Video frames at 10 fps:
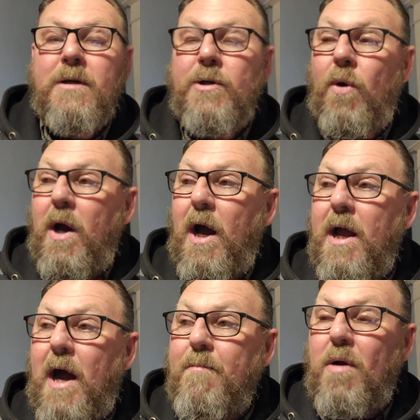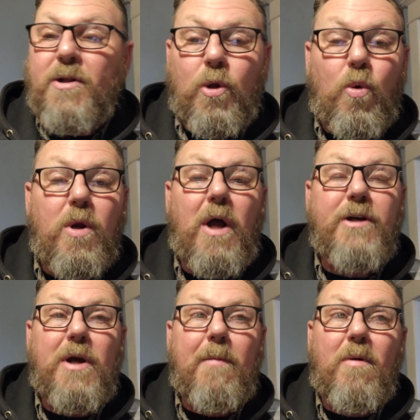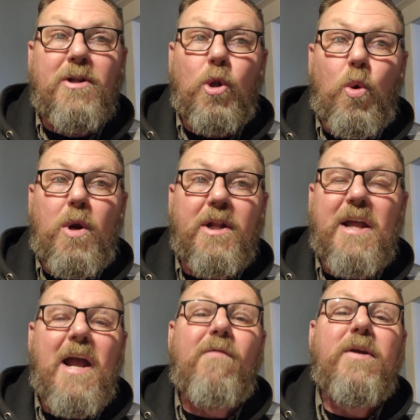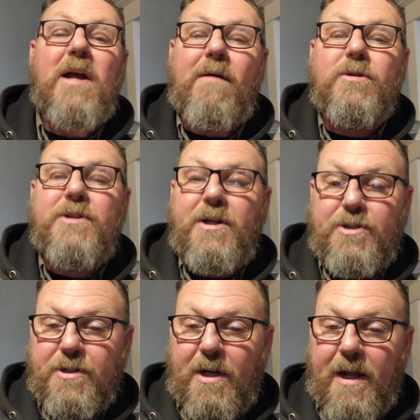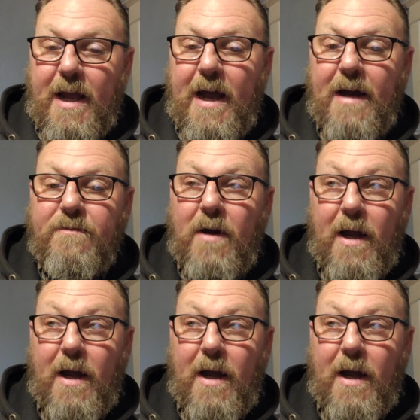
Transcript: You know, I, I bring the Lord, I try to bring the Lord into every conversation that I have.